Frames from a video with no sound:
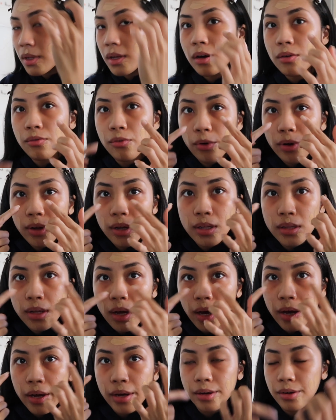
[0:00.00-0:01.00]
Avoiding
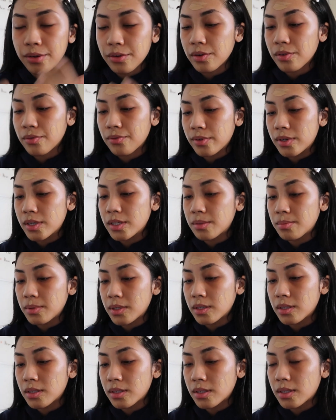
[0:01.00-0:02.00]
the eye area first
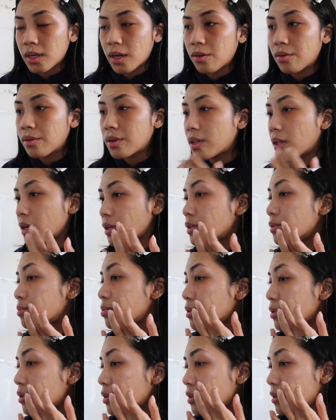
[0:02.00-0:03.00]
because I only like to
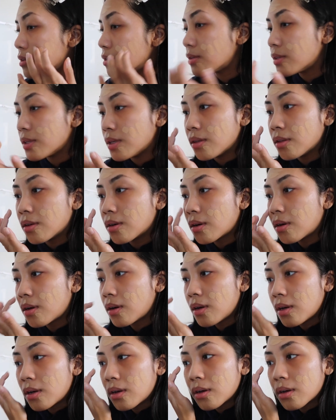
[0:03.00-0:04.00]
put concealer
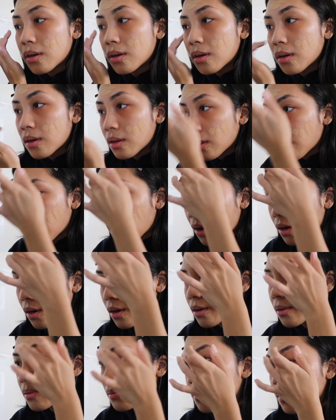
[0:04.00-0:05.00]

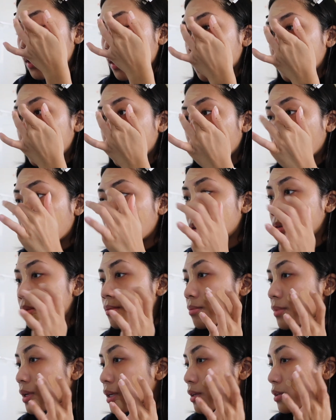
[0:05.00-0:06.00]
there and not
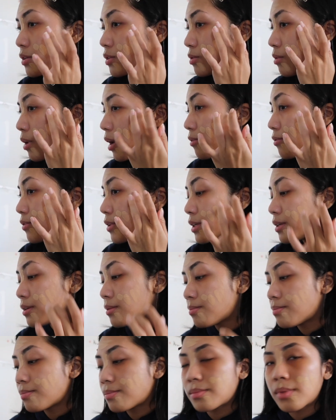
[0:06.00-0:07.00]
make it too heavy.
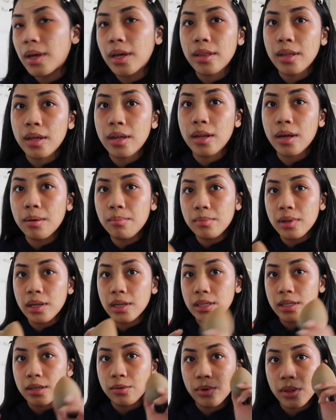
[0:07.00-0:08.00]
And then I'm
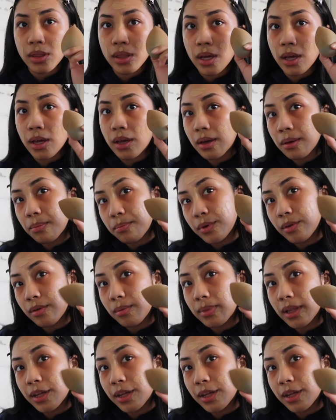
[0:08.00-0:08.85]
blending with a beauty